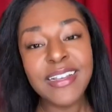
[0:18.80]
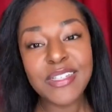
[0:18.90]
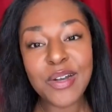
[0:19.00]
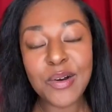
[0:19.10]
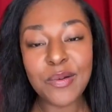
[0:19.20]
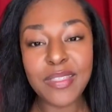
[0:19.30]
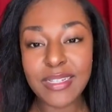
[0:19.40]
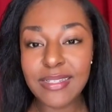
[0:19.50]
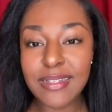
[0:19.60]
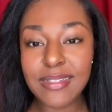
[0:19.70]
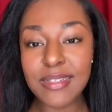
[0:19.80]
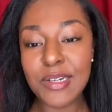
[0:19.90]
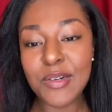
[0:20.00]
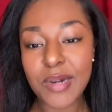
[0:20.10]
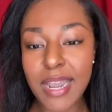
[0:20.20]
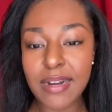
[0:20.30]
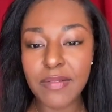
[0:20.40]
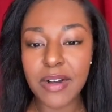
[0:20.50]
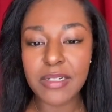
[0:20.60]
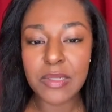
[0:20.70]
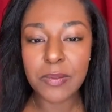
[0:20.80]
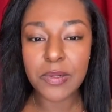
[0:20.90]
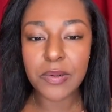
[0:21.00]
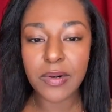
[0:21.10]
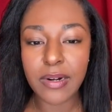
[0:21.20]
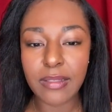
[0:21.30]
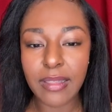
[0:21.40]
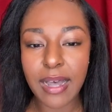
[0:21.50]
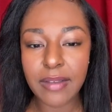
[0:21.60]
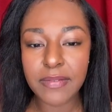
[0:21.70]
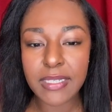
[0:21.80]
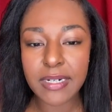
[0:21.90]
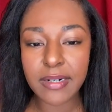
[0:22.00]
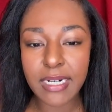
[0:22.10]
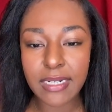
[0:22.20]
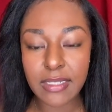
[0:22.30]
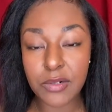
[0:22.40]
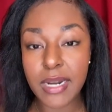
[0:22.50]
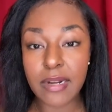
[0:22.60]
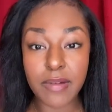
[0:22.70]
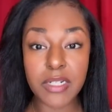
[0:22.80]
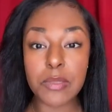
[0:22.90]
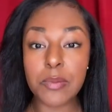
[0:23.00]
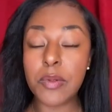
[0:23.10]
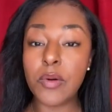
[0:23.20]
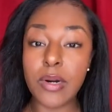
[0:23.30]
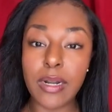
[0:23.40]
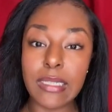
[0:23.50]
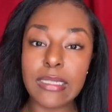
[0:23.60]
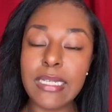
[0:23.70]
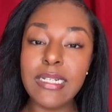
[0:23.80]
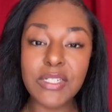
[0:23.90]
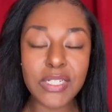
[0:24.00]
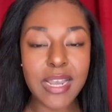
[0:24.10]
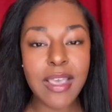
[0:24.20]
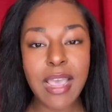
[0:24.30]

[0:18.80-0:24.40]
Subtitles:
So this is the Creative Entrepreneur Live series, Creative Entrepreneur Unleashed.